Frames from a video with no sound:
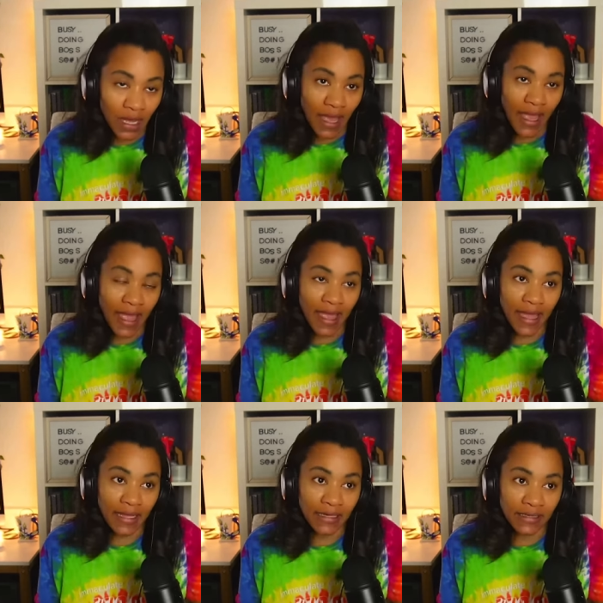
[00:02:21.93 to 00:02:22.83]

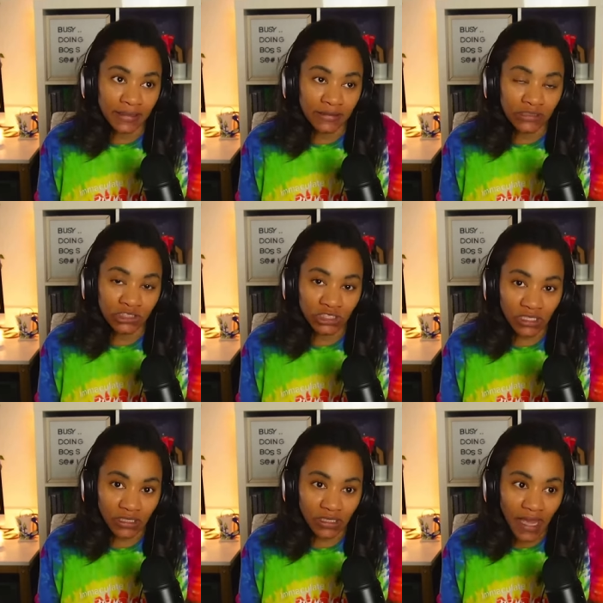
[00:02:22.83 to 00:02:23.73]
And
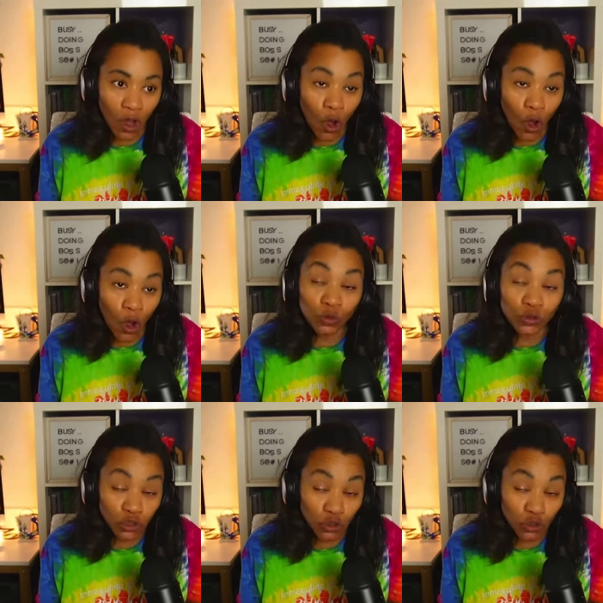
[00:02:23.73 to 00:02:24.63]
she holds
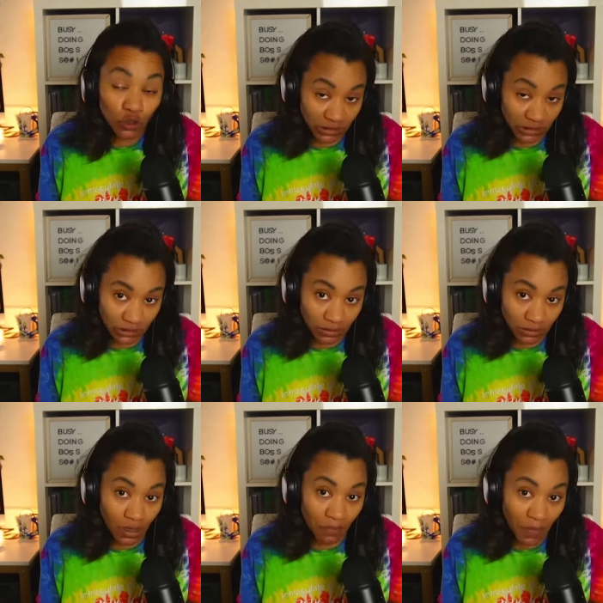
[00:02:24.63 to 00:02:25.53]
two
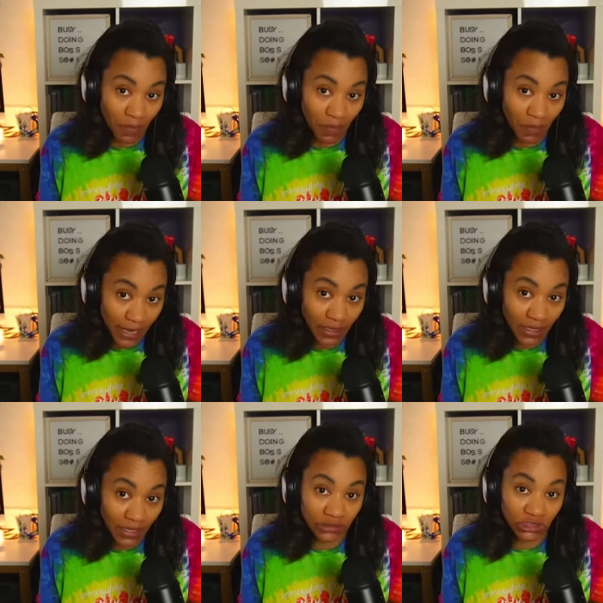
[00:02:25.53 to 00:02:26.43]
positions, mayor,
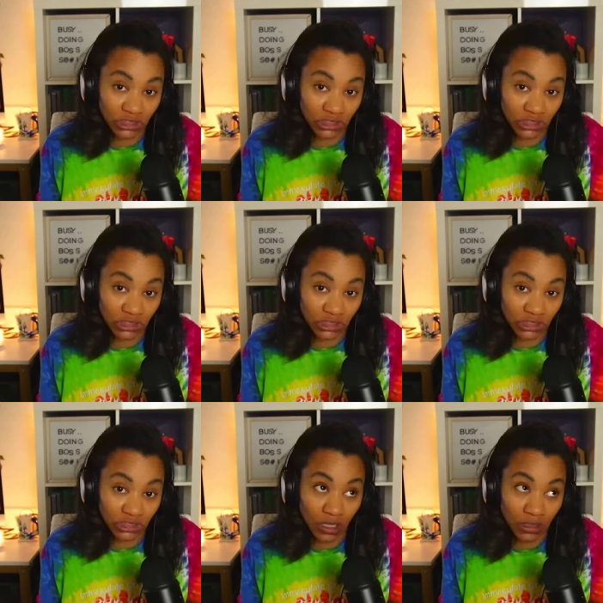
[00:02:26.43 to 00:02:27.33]
and she's
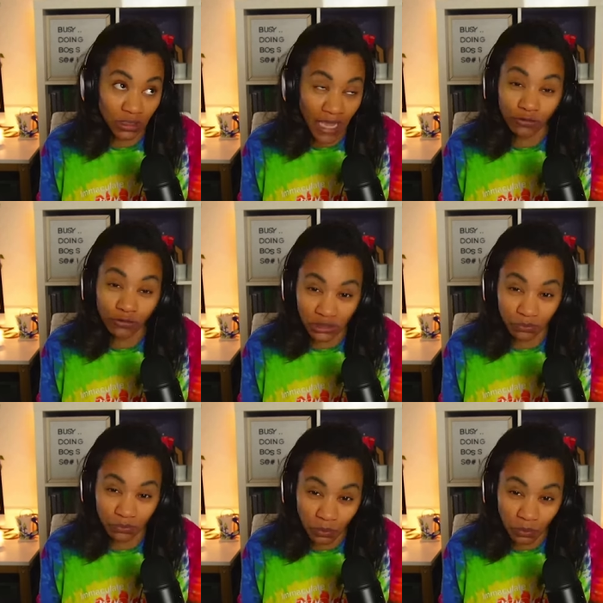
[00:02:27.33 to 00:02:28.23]
the
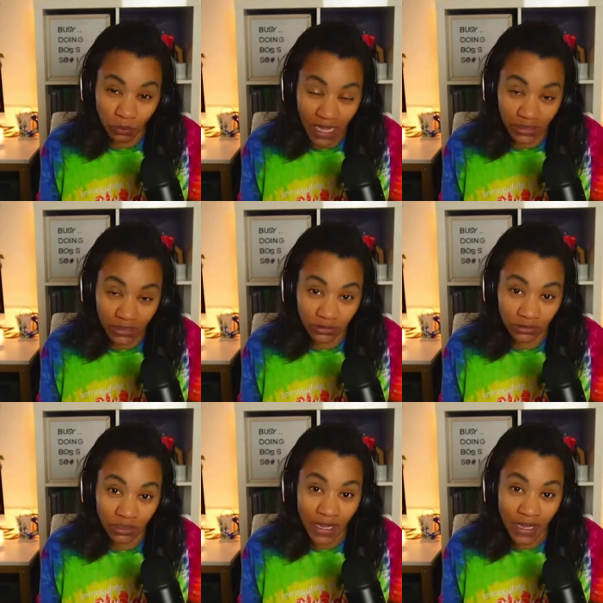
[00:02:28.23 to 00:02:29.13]
township
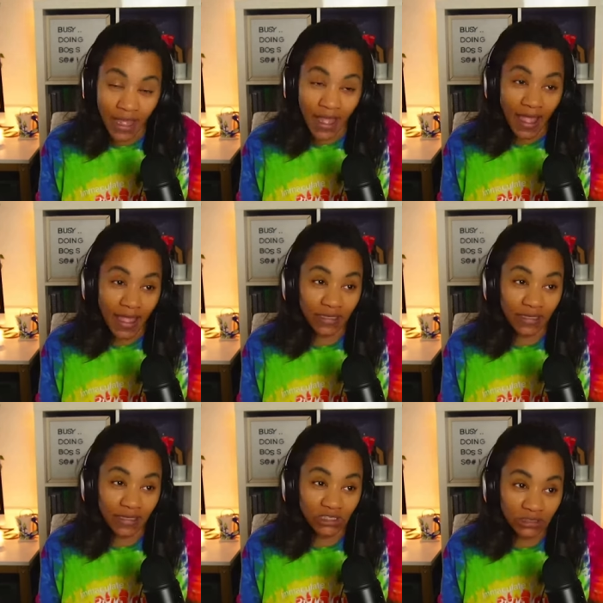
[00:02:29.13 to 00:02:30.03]
supervisor.
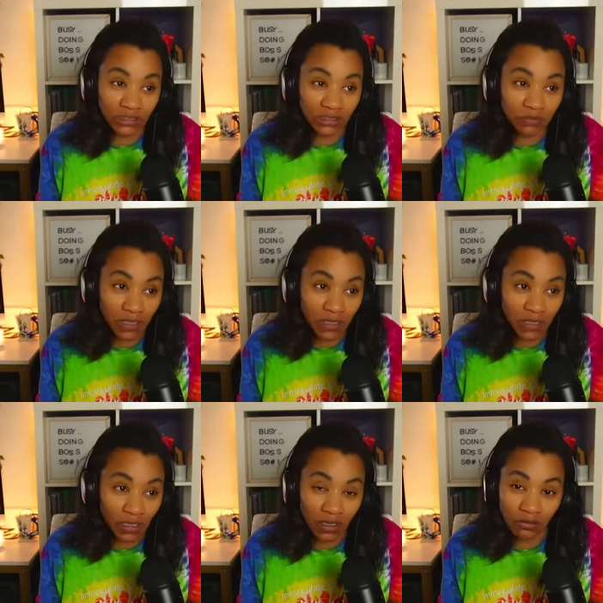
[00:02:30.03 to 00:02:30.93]
And she's
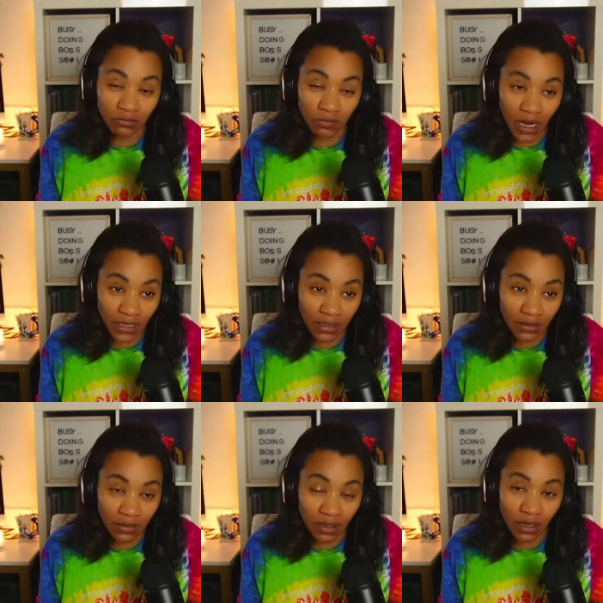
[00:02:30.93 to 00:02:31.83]
been
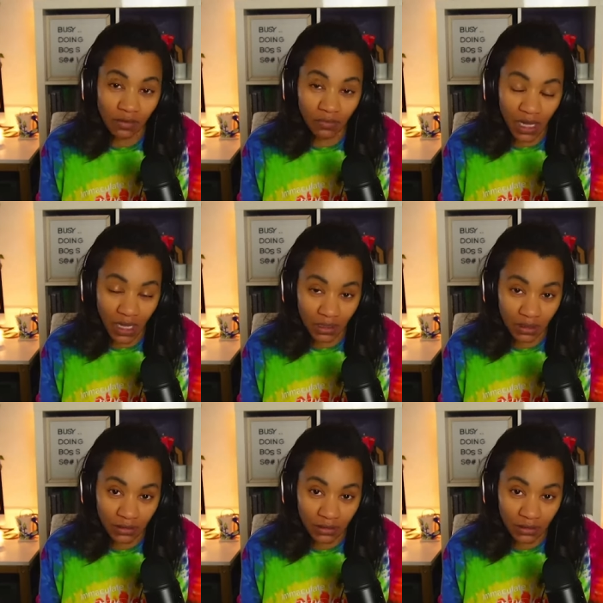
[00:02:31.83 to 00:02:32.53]
running amok.